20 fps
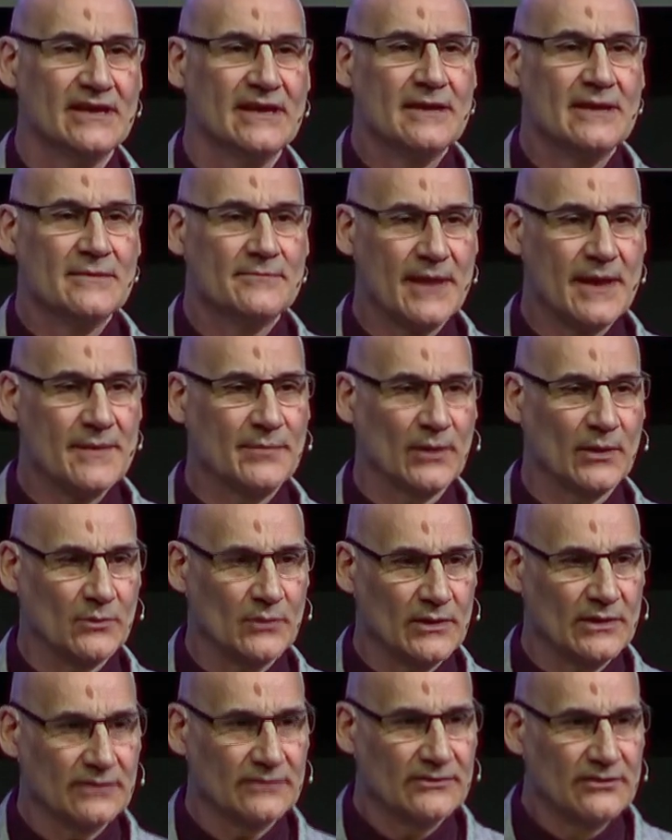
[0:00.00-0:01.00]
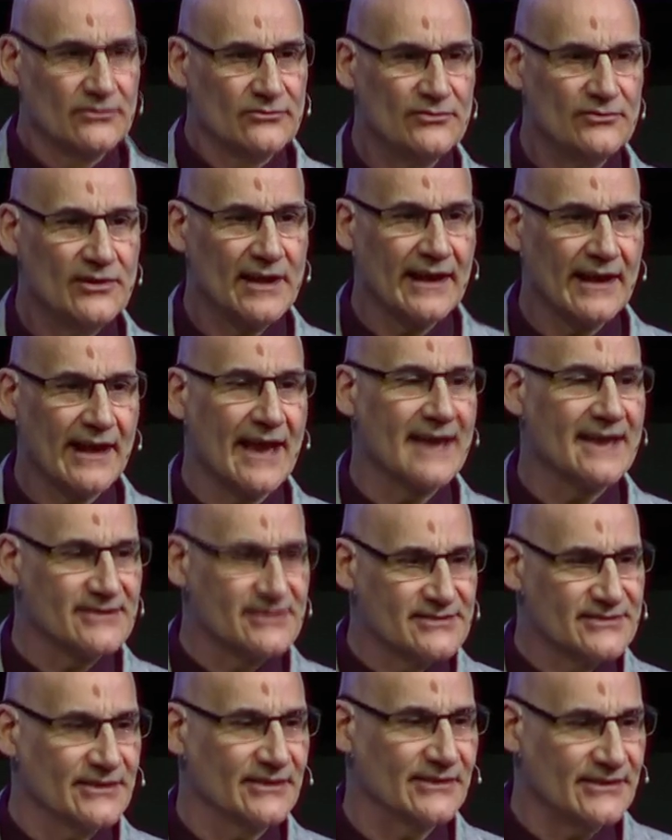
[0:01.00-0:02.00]
people will realize
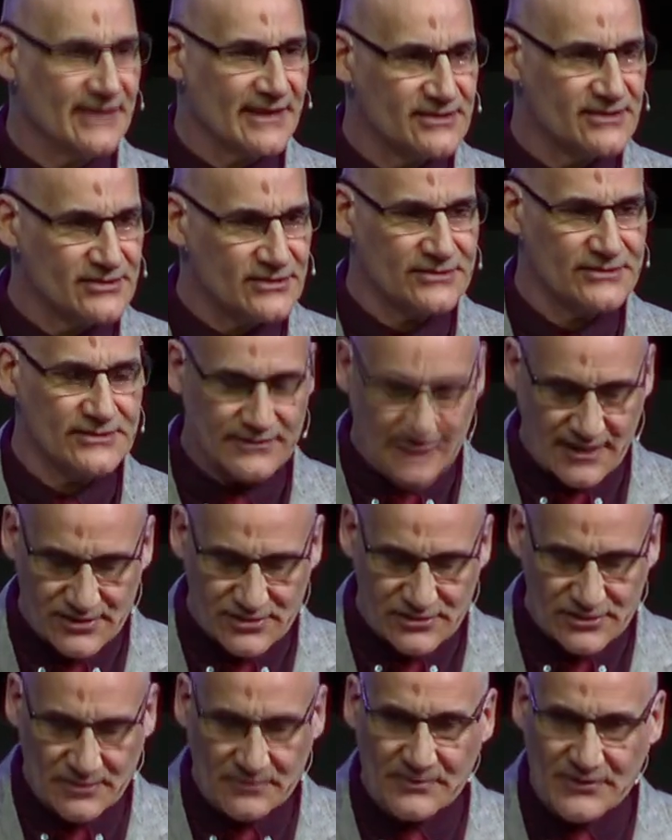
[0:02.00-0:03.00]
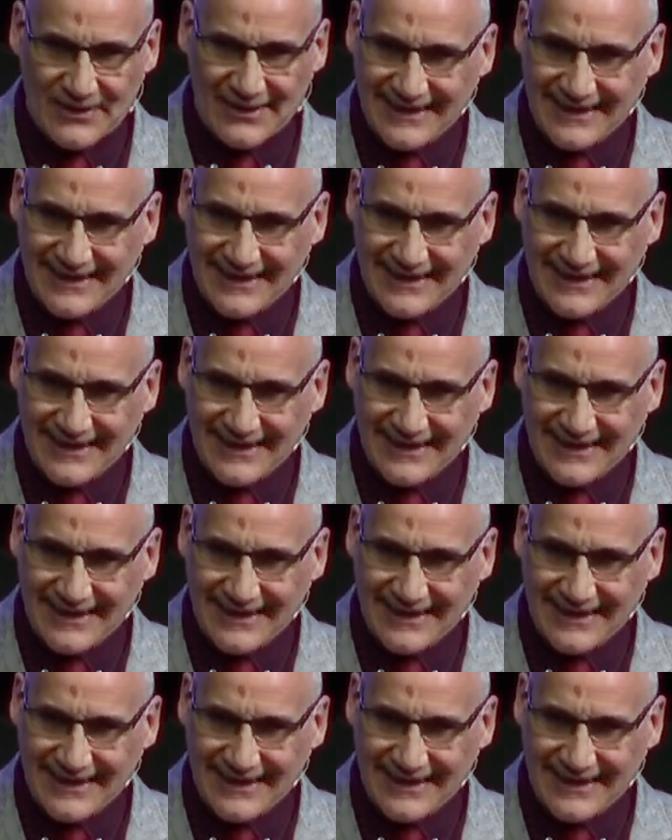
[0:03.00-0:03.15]
that there's something